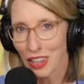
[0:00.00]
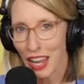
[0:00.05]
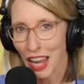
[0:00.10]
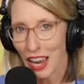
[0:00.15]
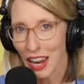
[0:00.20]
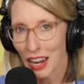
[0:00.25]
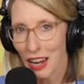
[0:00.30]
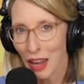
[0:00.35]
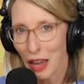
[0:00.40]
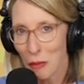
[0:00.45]

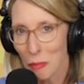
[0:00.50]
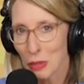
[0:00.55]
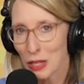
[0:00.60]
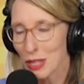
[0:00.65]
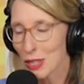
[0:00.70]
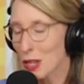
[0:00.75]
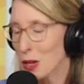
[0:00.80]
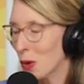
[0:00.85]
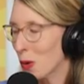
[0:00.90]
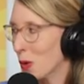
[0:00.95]
that
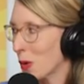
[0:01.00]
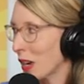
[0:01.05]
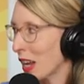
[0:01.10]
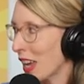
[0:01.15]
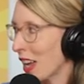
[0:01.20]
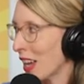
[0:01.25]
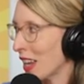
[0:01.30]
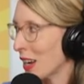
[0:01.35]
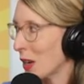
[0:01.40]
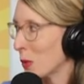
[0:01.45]
episode,
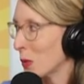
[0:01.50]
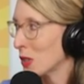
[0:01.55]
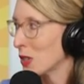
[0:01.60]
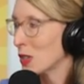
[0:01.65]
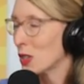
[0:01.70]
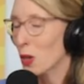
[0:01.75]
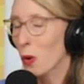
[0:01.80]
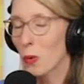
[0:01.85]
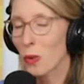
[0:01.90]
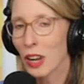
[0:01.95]
and it was
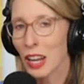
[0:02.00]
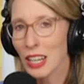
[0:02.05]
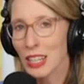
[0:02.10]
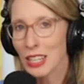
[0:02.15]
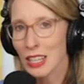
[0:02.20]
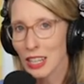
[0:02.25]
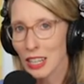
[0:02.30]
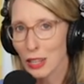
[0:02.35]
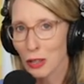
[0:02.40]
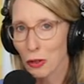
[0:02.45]
so
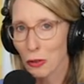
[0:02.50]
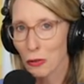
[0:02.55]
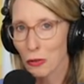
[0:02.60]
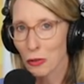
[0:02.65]
nice to hear